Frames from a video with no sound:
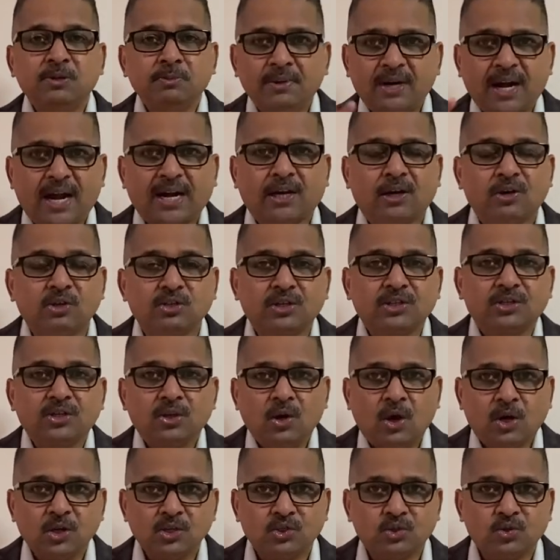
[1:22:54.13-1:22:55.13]
Miraculous. It's a
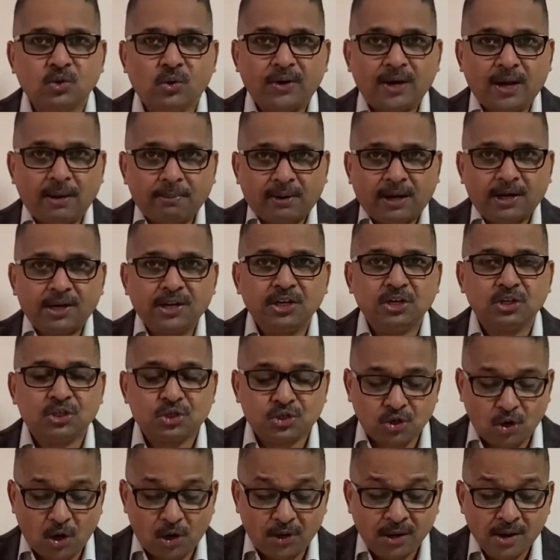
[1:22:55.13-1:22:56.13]
long story. I'm cutting it
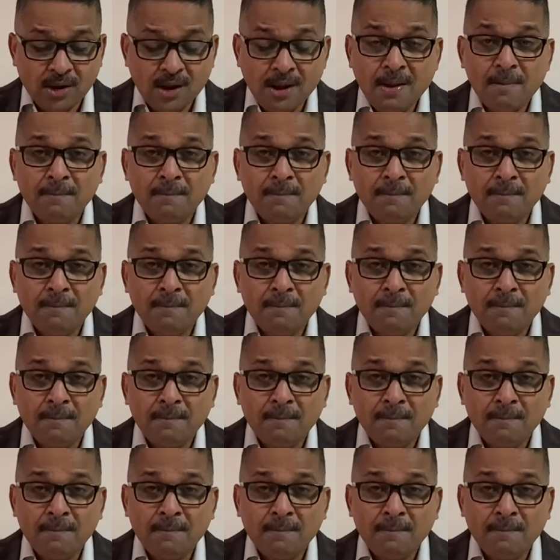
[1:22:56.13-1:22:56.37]
short.